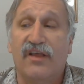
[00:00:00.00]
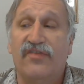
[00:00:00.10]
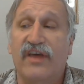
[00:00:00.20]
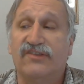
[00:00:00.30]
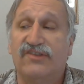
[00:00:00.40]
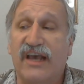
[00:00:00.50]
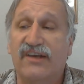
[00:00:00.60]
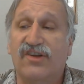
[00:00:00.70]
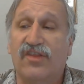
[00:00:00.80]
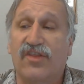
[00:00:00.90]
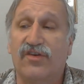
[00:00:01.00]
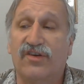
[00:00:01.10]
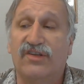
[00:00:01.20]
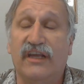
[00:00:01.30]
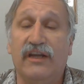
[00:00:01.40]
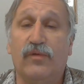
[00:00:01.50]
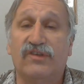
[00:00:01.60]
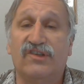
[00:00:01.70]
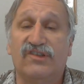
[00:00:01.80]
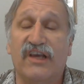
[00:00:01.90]
that Section 13
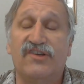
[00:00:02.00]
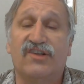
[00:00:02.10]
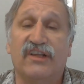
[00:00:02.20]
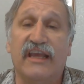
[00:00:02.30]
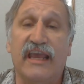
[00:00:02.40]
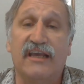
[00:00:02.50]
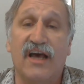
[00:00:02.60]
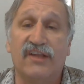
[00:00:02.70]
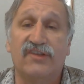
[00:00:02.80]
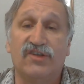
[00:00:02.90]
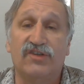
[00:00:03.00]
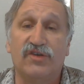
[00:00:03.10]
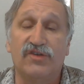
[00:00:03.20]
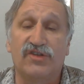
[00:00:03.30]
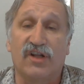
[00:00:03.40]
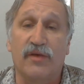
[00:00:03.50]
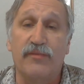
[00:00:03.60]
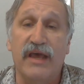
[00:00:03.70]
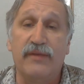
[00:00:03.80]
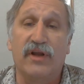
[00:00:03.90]
was essentially a constitutional
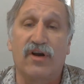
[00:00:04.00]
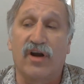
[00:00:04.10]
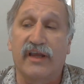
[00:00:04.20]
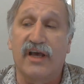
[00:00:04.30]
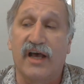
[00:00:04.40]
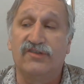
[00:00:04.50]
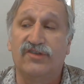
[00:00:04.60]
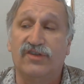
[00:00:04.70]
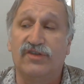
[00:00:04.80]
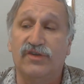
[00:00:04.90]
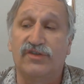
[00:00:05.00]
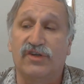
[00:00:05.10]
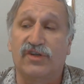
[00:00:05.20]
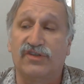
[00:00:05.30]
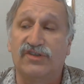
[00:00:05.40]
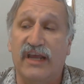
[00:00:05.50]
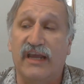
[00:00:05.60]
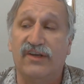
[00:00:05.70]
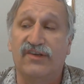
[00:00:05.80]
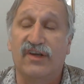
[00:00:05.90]
amendment or a constitutional
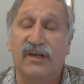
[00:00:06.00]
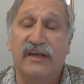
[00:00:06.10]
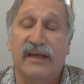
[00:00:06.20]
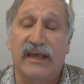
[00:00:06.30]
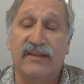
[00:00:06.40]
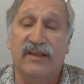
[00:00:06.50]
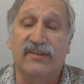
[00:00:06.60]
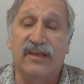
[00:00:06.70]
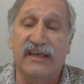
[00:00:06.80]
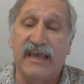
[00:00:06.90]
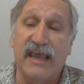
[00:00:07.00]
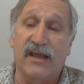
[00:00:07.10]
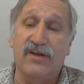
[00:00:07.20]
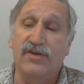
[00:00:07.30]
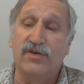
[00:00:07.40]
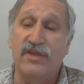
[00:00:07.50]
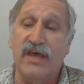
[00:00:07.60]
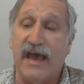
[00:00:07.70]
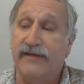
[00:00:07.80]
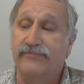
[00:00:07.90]
change, and that they can't do that.